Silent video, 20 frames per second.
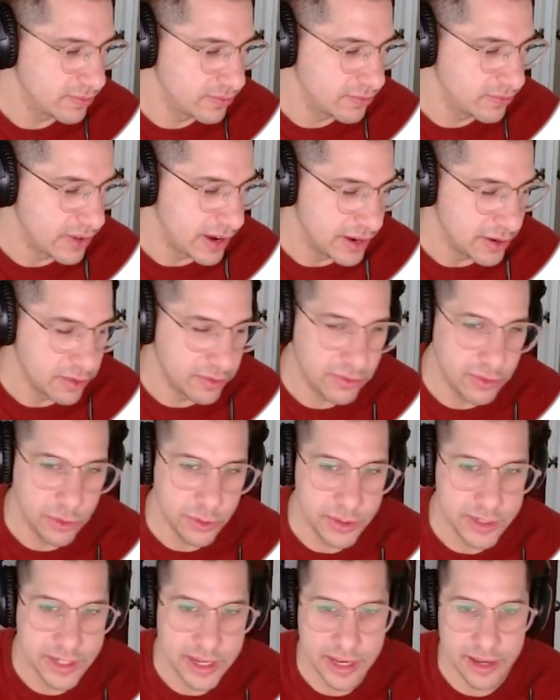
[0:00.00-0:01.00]
vinyl floor
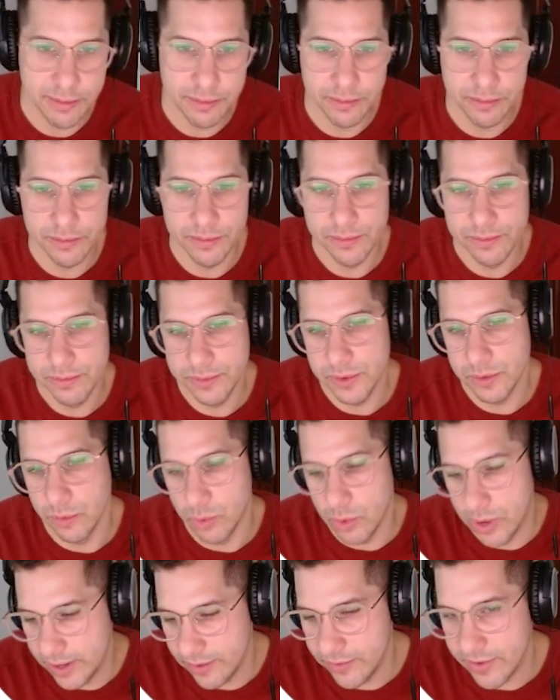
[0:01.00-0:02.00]
tape, some
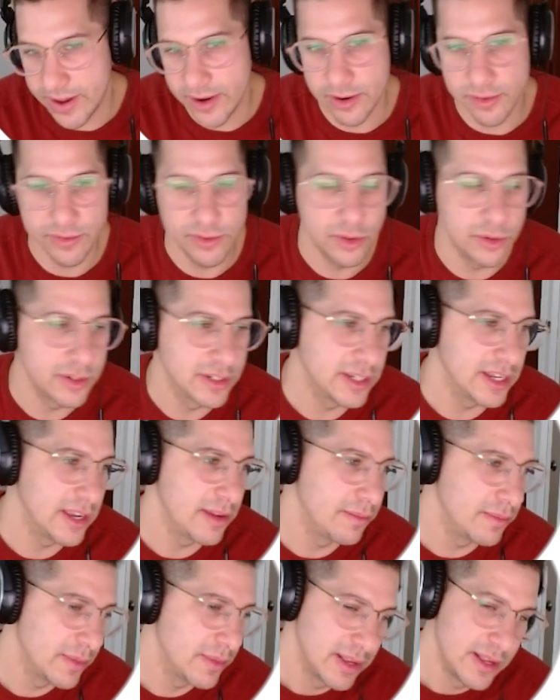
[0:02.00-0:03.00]
white vinyl floor
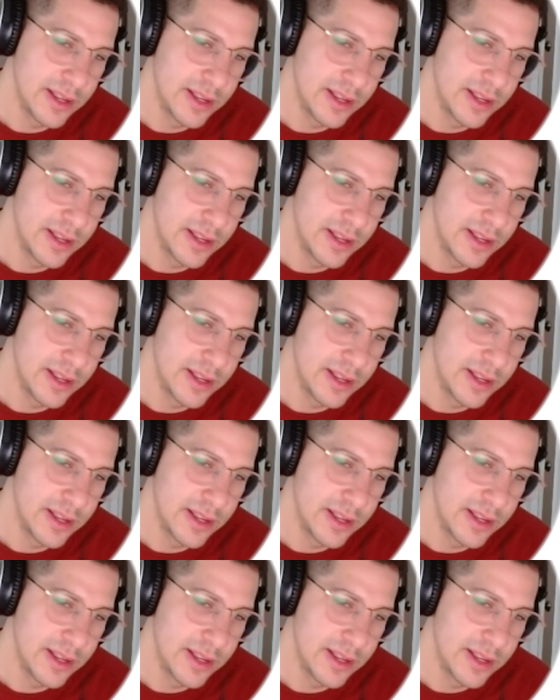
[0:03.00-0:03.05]
tape,